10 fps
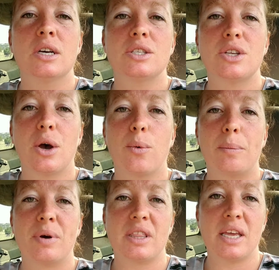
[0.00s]
So we
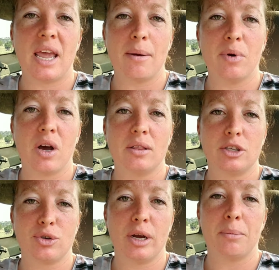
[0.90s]
put the camera on the
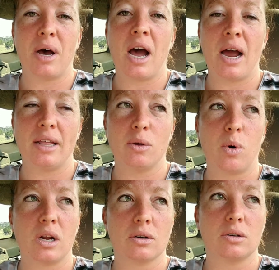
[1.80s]
trail behind the
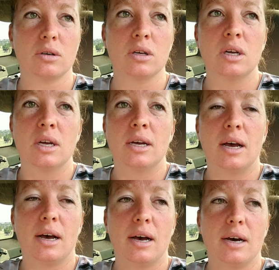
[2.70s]
water hole.
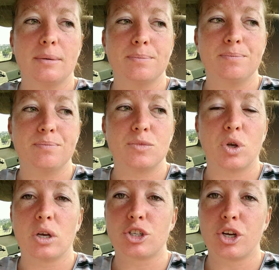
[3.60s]
Um, so
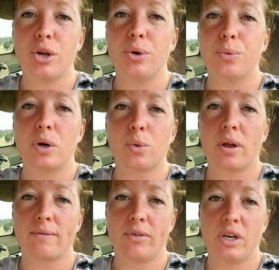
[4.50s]
I'll show you real
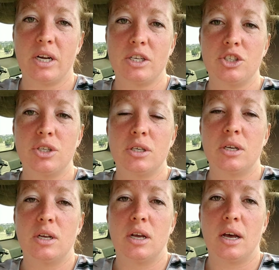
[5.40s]
quick footage
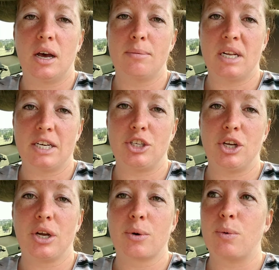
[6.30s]
um, that I
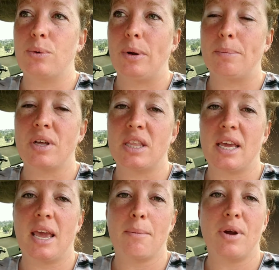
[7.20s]
took when we put the
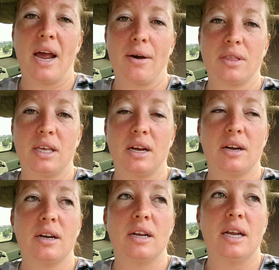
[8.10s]
camera out
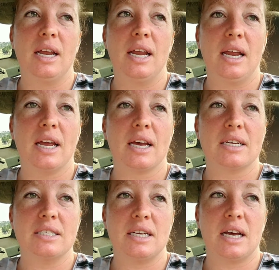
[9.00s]
there.
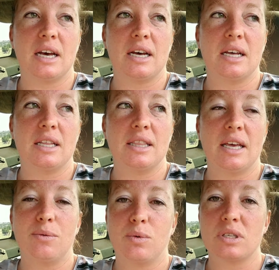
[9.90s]
And uh,
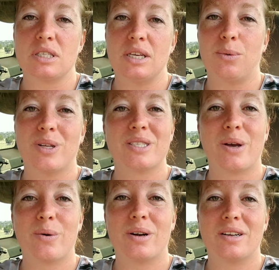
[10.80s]
then we'll see what's
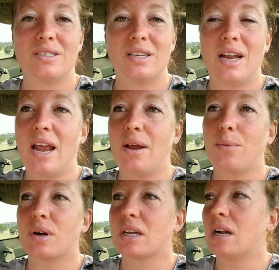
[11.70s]
going on today.
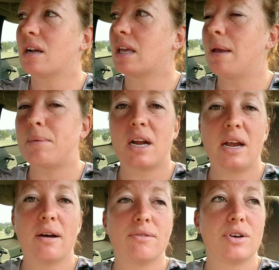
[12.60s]
We're going to keep an eye
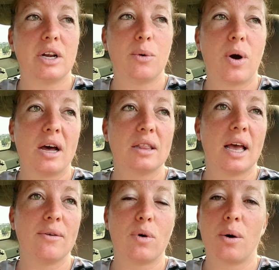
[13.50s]
out for any
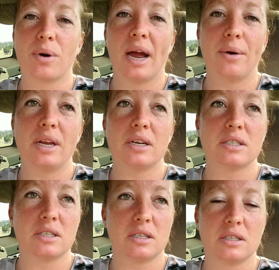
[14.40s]
wildlife while we're out here
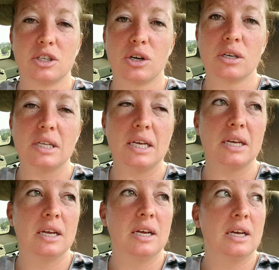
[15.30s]
since it's early.
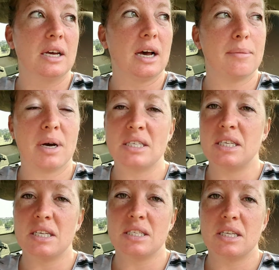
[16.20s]
Um,
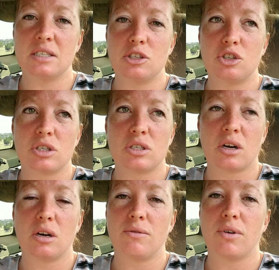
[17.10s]
hunting season just
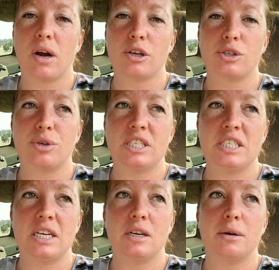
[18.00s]
started for archery
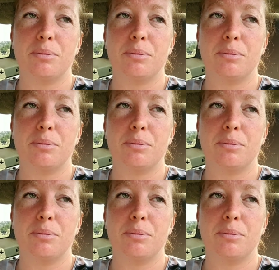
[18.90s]
deer.